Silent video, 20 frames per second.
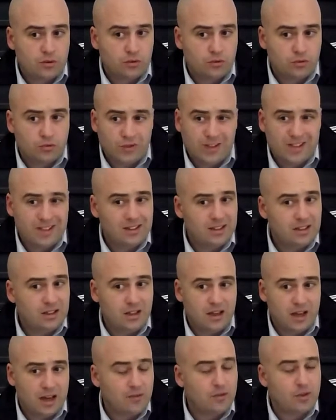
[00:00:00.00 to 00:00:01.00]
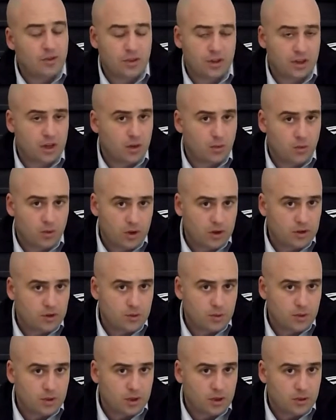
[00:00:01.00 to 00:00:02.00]
really everything I wanted
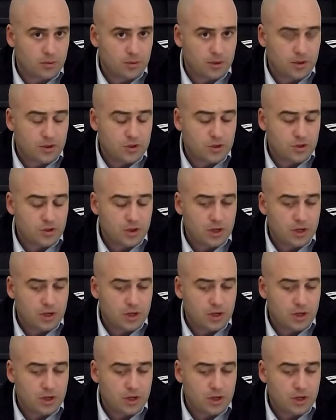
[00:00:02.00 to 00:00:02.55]
to accomplish.